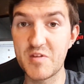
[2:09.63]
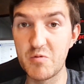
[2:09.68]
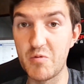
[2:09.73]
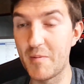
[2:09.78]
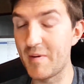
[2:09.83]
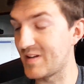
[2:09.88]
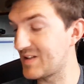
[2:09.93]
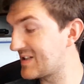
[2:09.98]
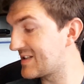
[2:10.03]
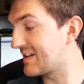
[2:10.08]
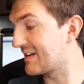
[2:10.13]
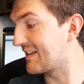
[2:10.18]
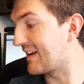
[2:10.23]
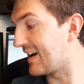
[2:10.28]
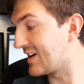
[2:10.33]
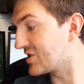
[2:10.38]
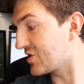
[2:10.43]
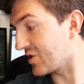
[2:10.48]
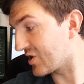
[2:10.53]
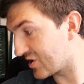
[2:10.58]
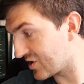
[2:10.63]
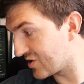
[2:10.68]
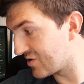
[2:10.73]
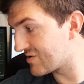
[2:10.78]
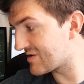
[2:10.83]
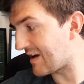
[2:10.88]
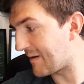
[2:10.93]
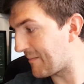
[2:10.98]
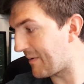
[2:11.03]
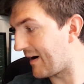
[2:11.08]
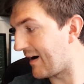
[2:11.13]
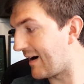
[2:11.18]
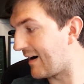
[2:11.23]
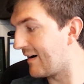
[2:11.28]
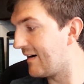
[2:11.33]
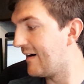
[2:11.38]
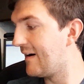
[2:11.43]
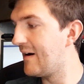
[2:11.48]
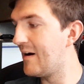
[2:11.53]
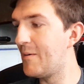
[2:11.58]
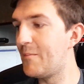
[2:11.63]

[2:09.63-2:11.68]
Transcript: You won't be able to see that, so I can use that part.